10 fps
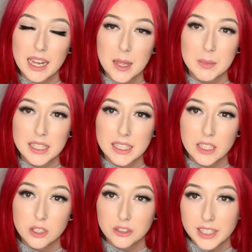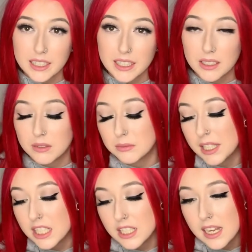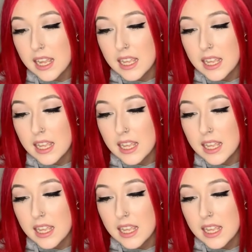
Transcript: chemically treated, which